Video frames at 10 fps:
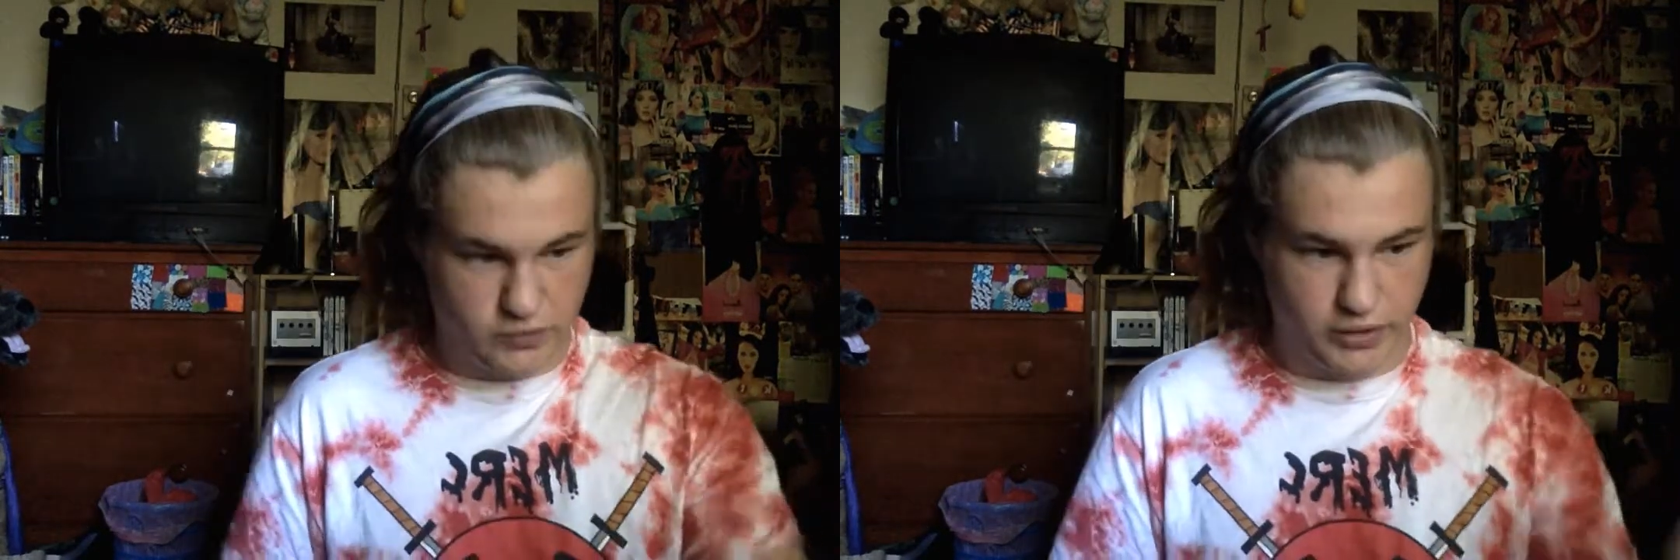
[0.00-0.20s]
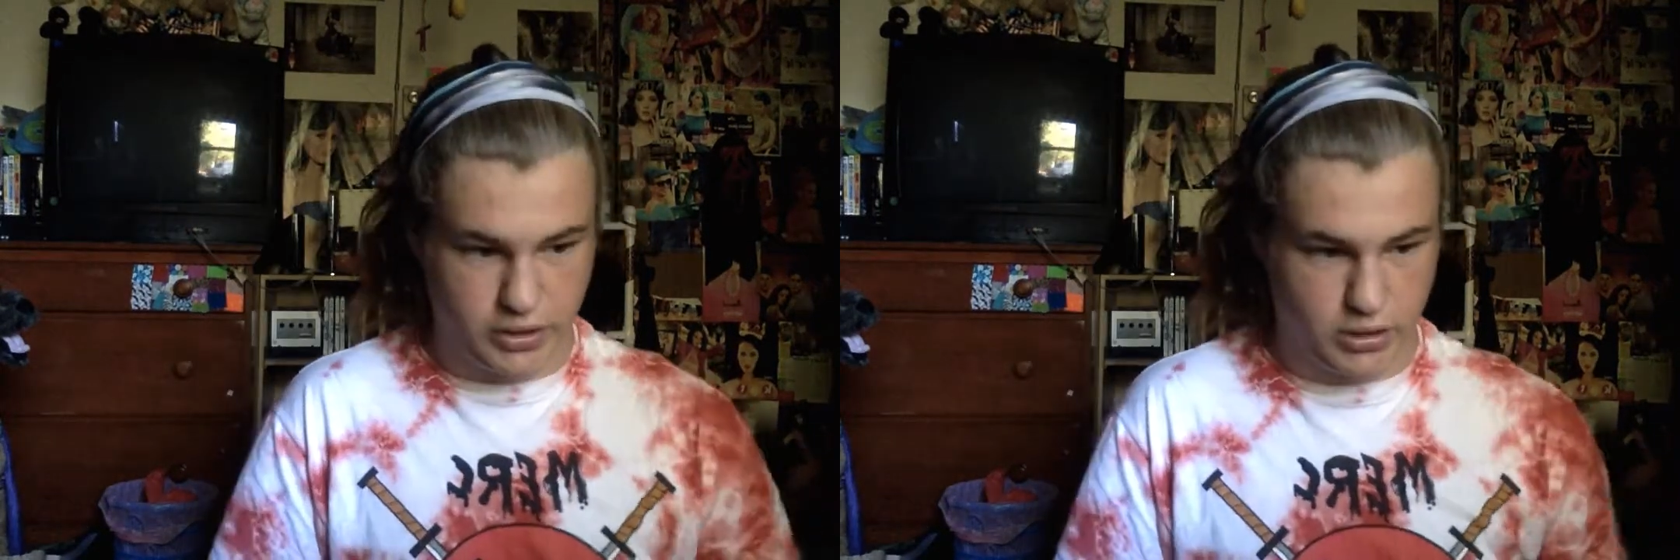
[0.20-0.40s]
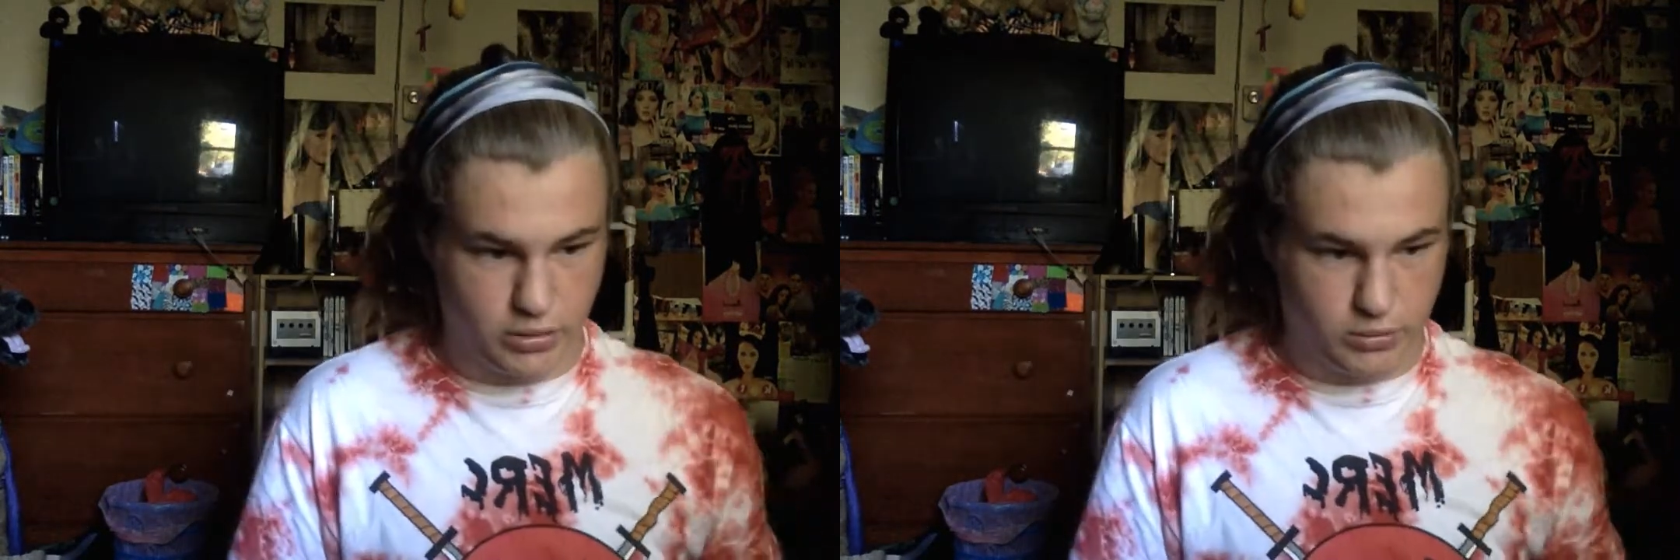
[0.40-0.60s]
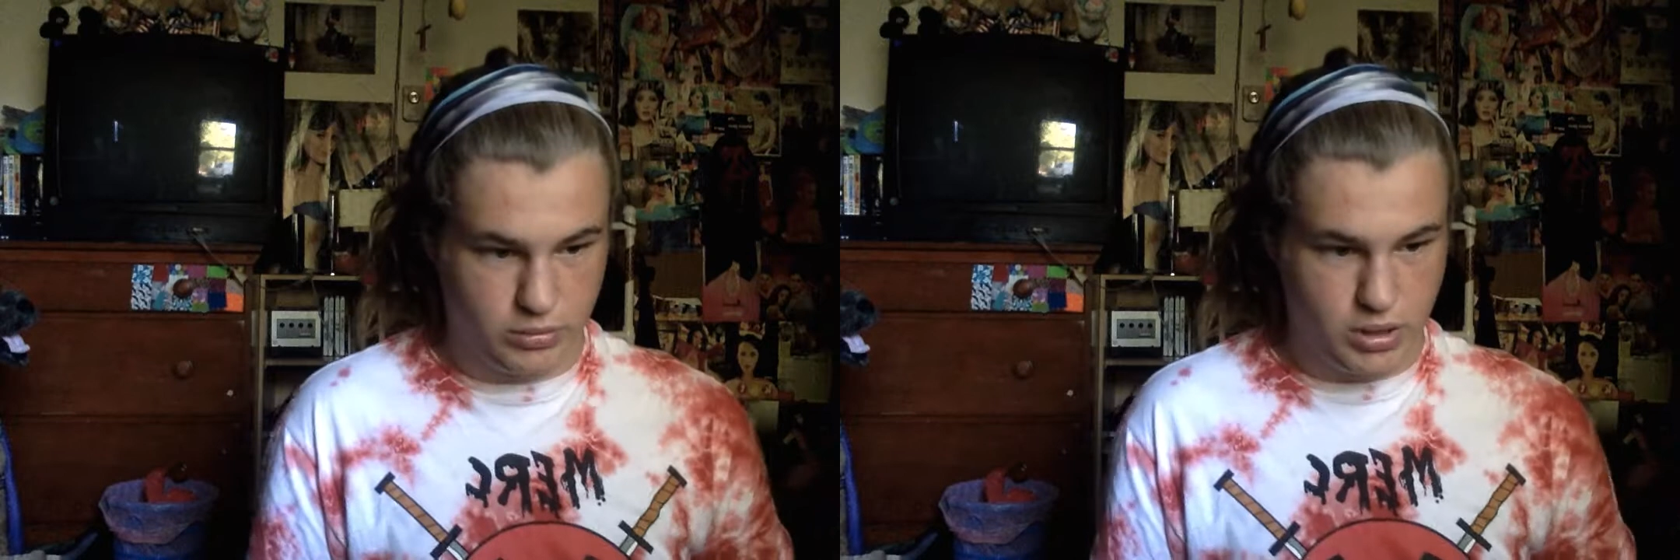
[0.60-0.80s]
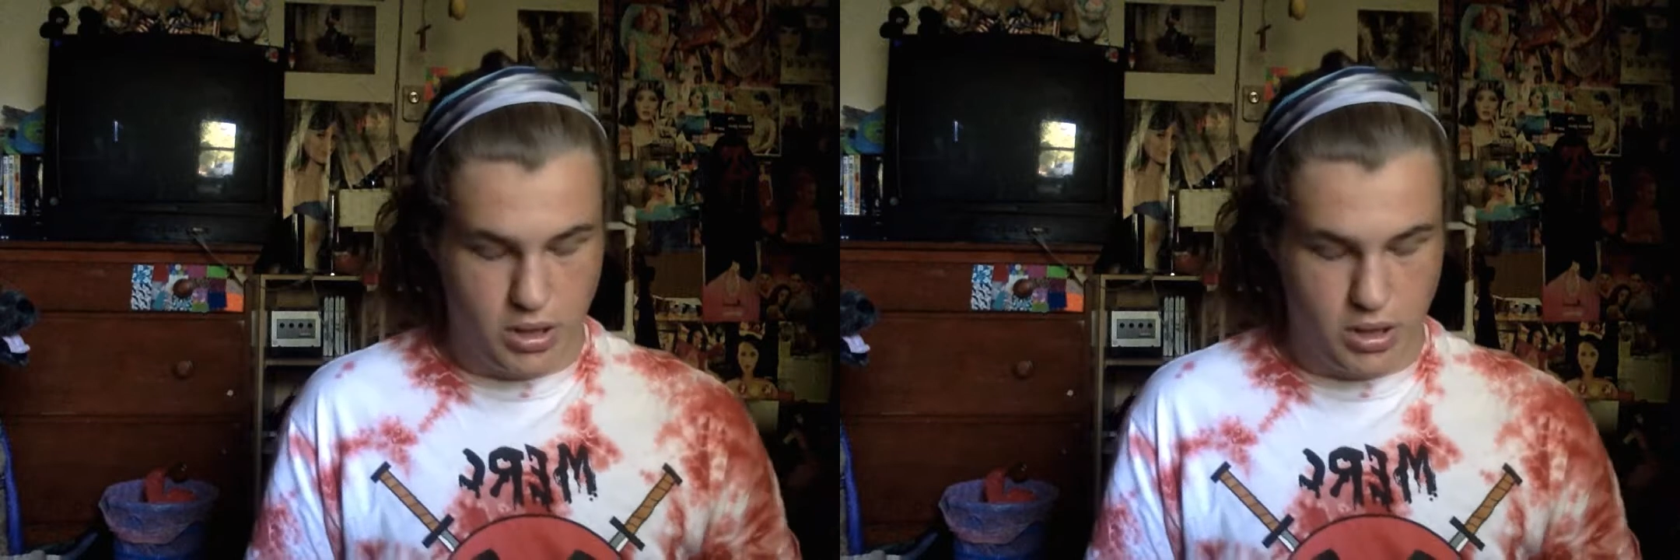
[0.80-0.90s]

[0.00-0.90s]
from